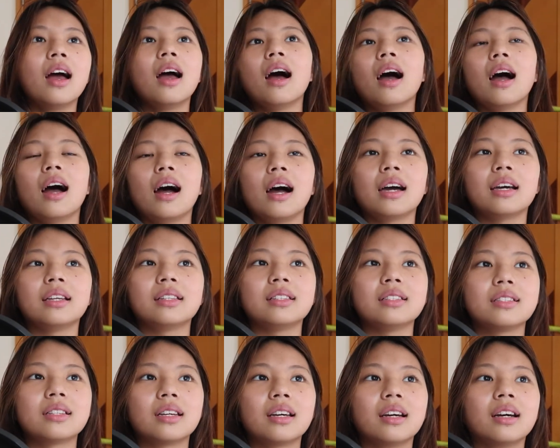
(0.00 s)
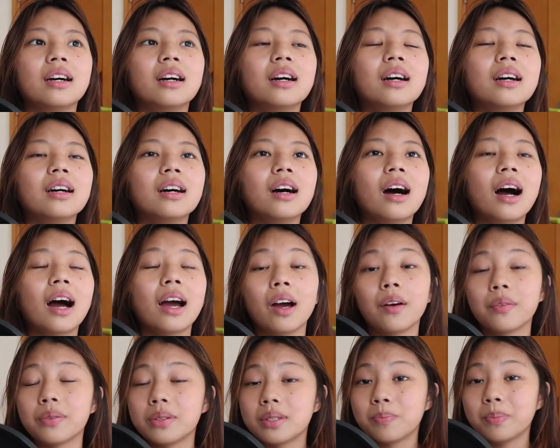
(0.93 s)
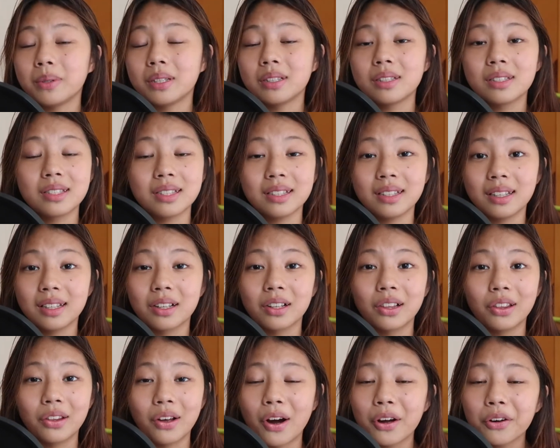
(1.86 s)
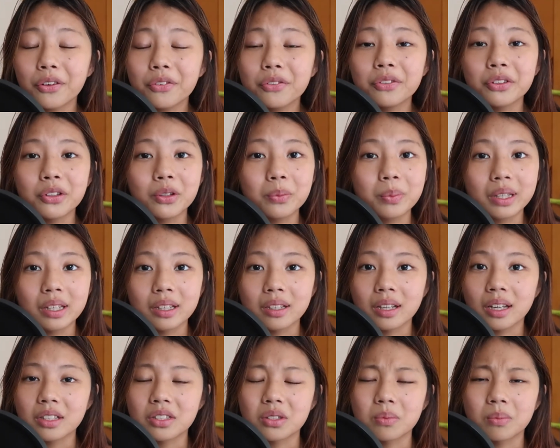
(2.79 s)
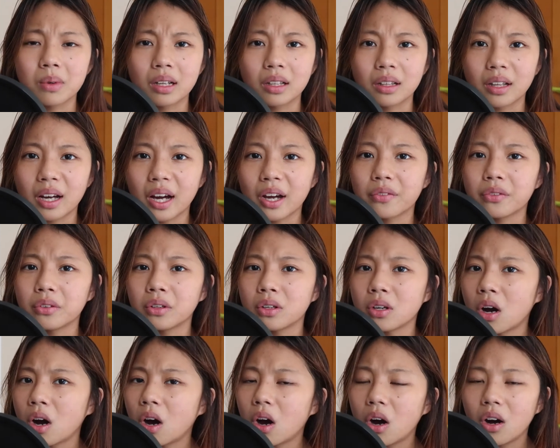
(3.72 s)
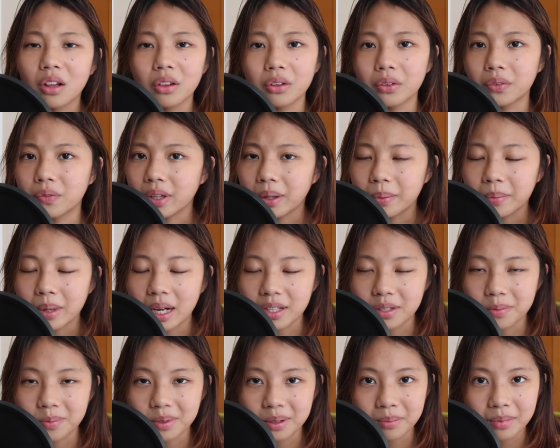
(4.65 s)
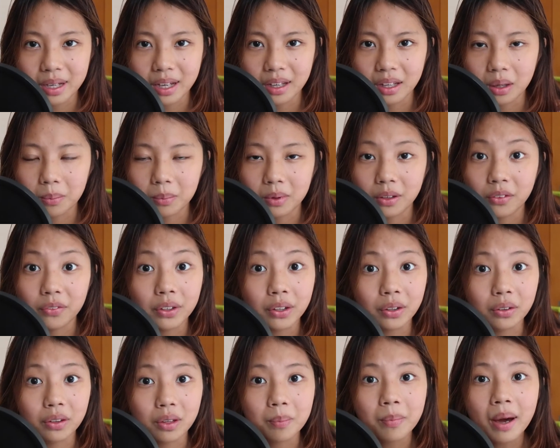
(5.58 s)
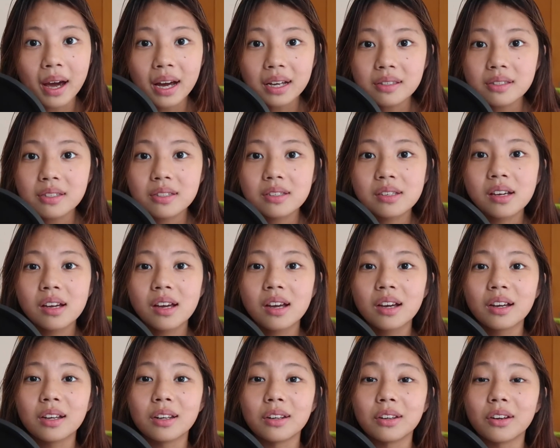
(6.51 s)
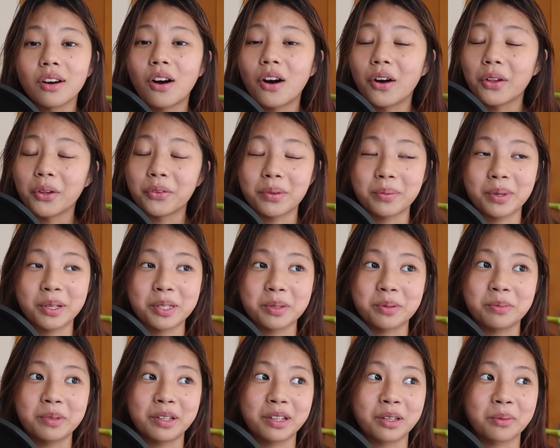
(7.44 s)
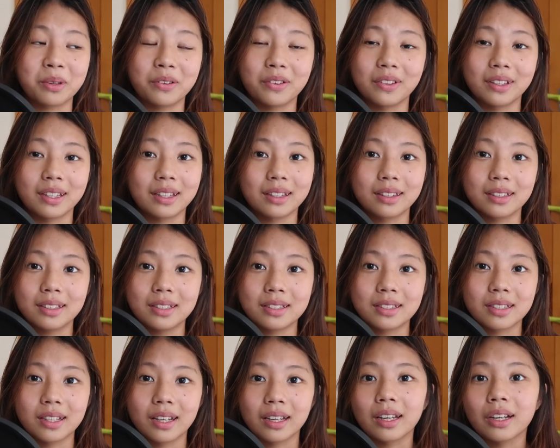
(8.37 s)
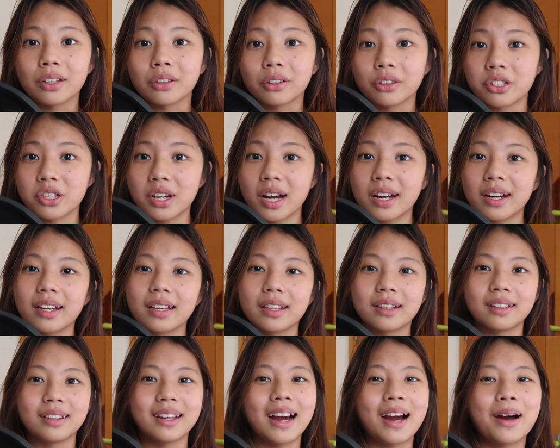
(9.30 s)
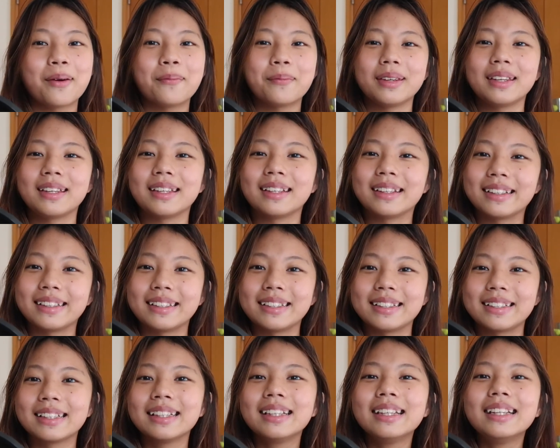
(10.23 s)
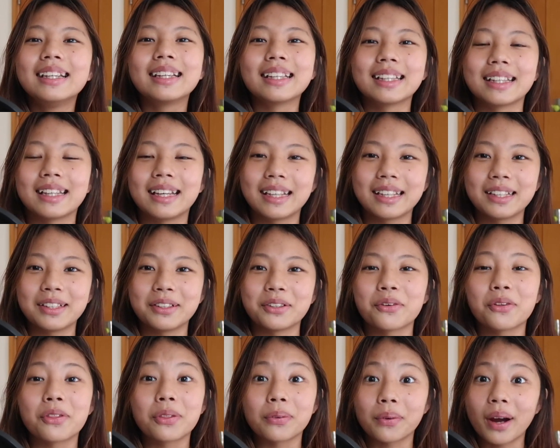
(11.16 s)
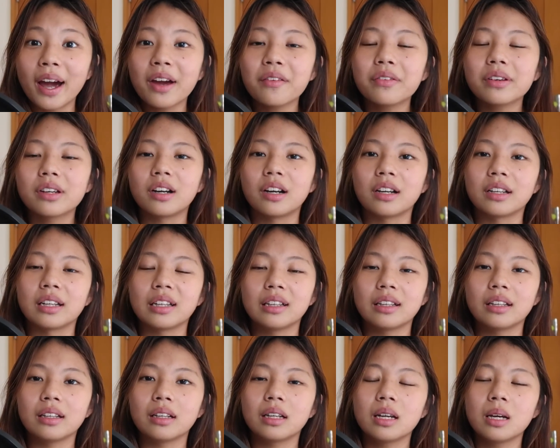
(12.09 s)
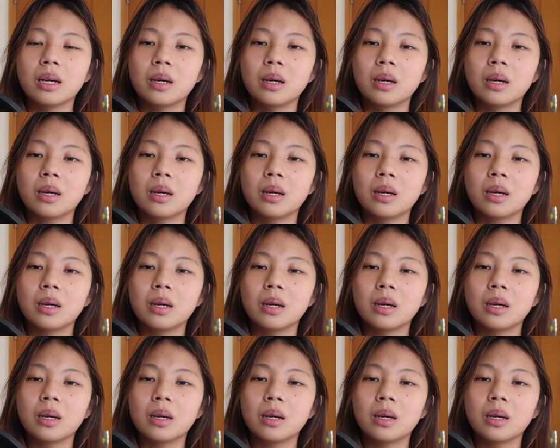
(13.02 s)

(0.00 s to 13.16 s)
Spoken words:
And I have been seeing a lot of new beginnings in my life. Not all of them has been making me feel the best. Not all of them has been making me feel like this, like energetic and happy and like, thriving on it.